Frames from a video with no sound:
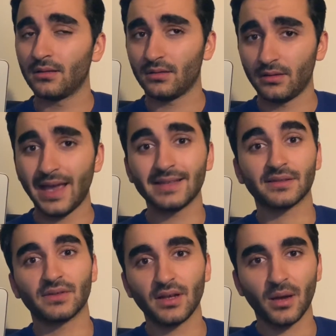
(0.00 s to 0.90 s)
answer
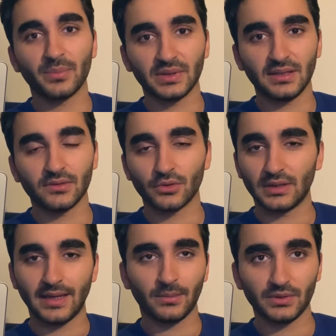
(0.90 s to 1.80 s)
the company's or the
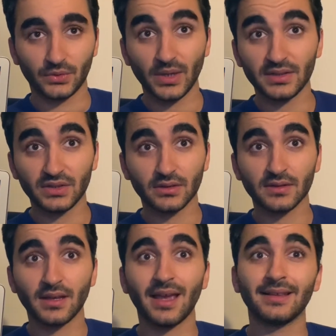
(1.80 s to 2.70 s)
enabler's questions,
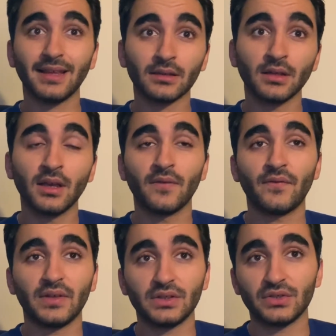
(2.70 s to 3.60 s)
and then
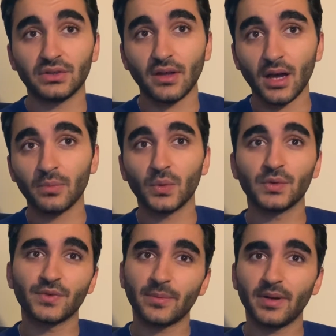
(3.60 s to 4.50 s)
finish it up with
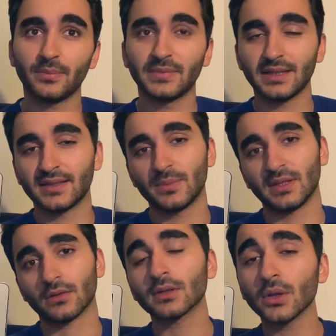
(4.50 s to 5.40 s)
wrap up, next steps,
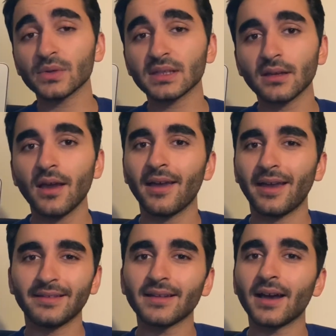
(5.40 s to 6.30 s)
and closing. In
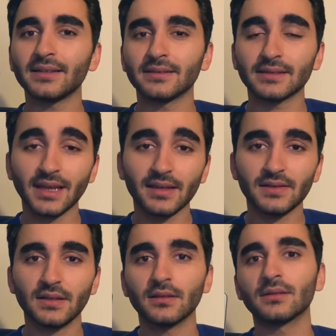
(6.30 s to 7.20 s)
the ideal
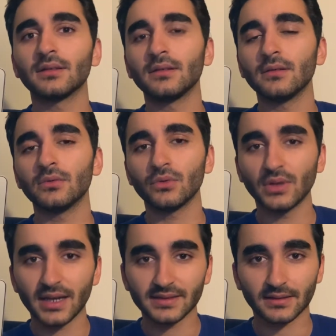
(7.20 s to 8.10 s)
case, you
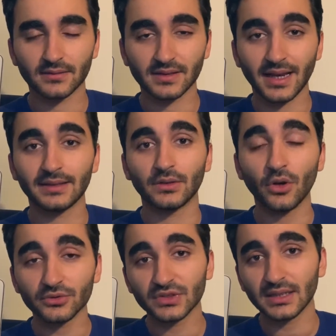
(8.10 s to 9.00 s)
guys can sign the
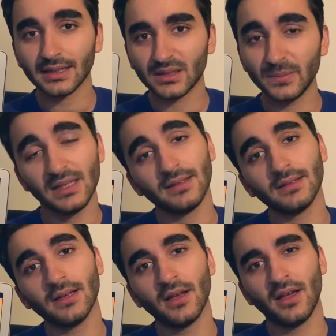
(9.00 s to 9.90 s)
contract in the meeting,
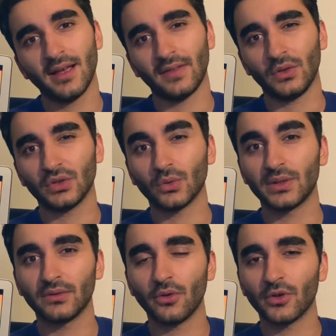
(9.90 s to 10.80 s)
and then you can already
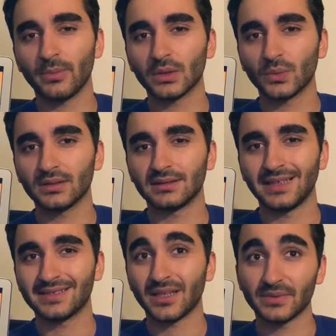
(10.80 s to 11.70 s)
talk about what the next
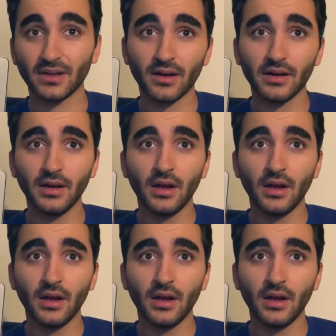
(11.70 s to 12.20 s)
steps are.